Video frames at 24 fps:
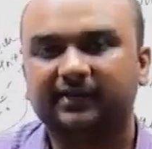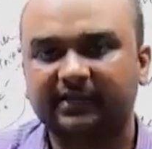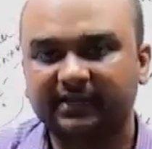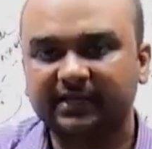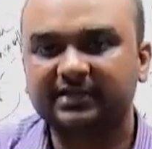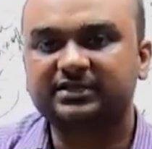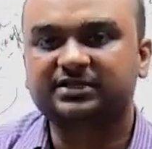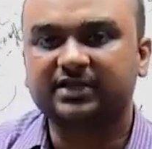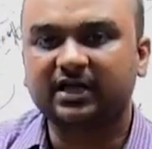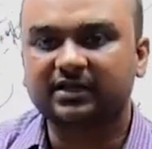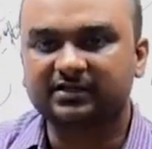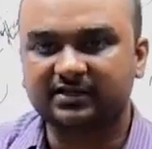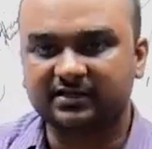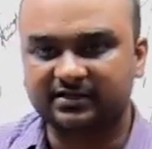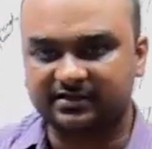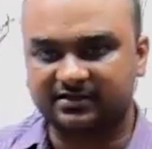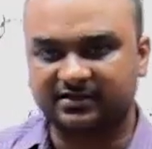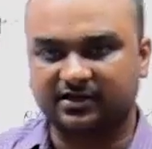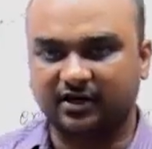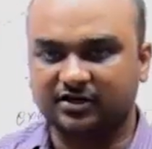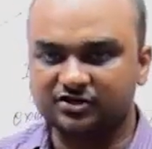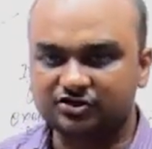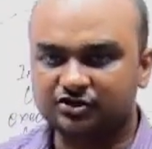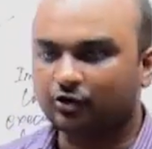each
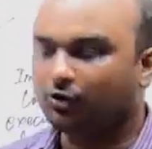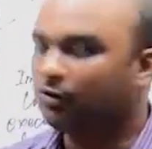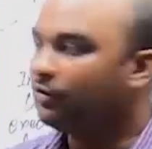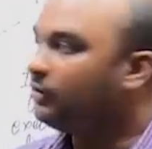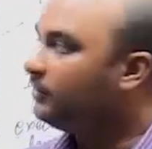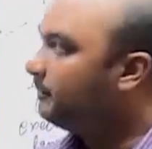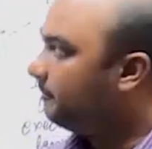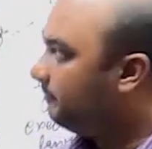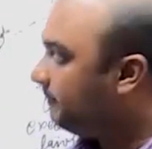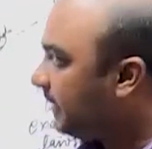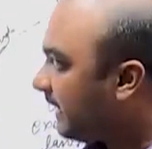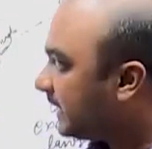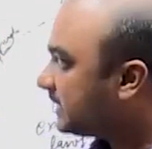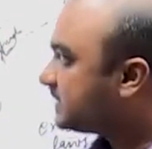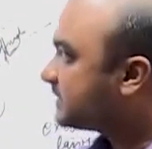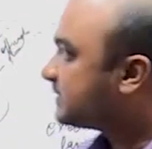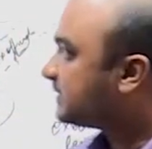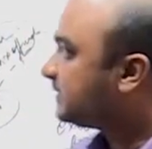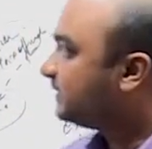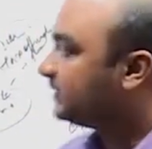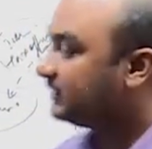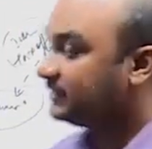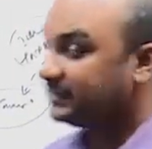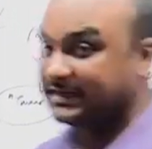other's control, but
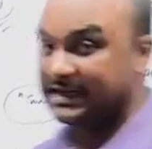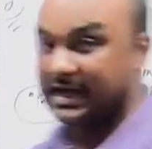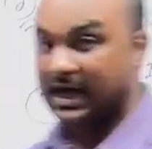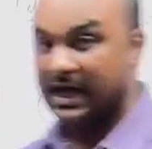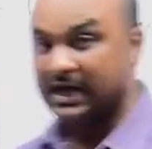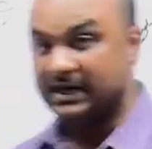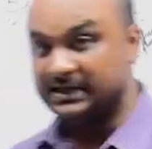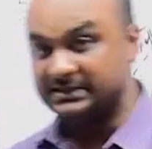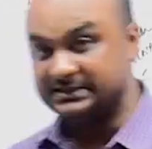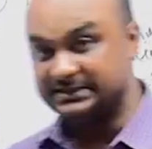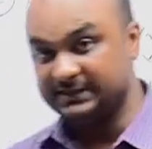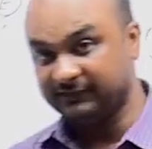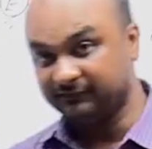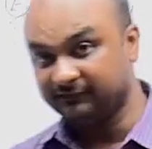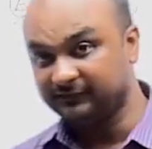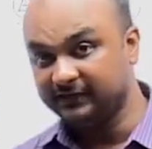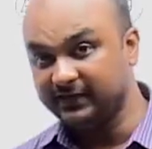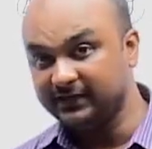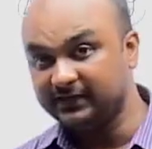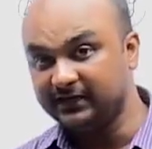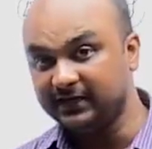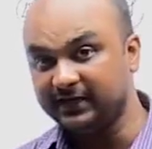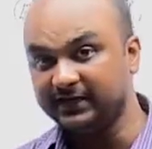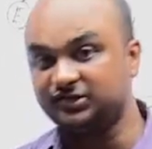they are
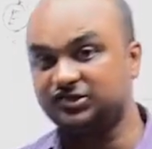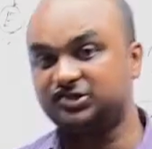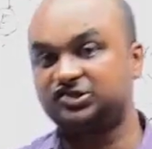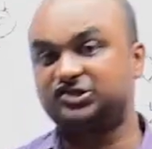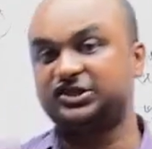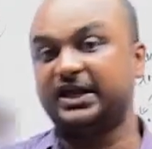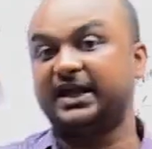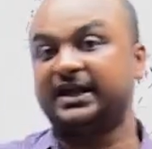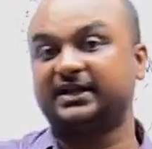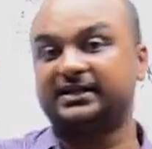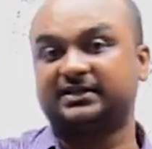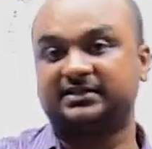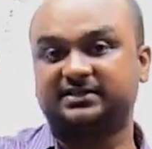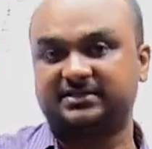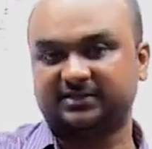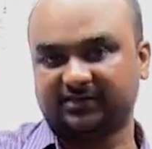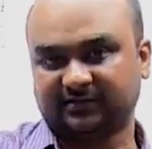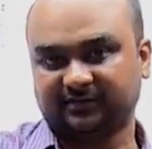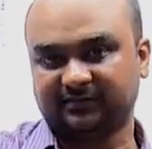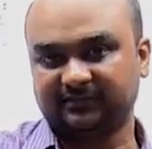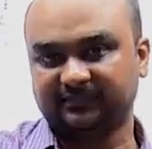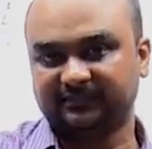definitely checked